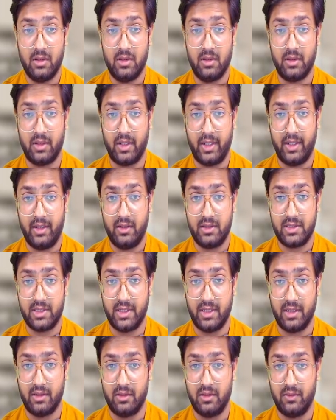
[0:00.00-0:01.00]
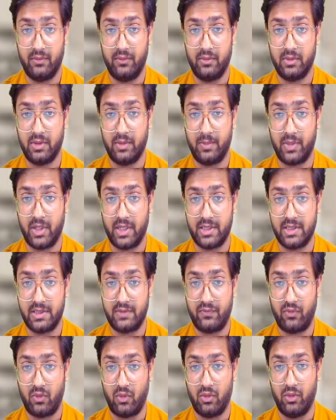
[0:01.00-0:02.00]
right? See here, the price is
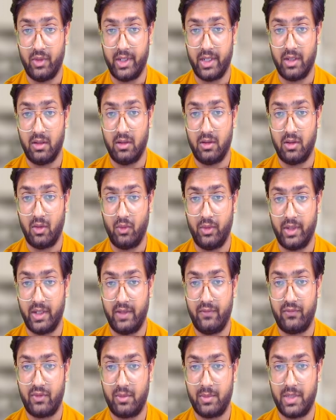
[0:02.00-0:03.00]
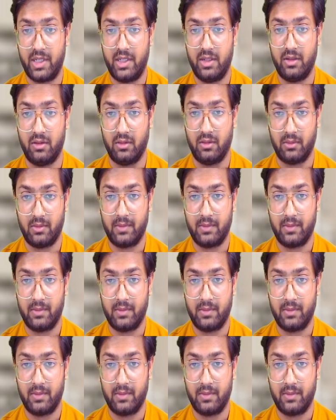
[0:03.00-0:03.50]
following a downtrend from here.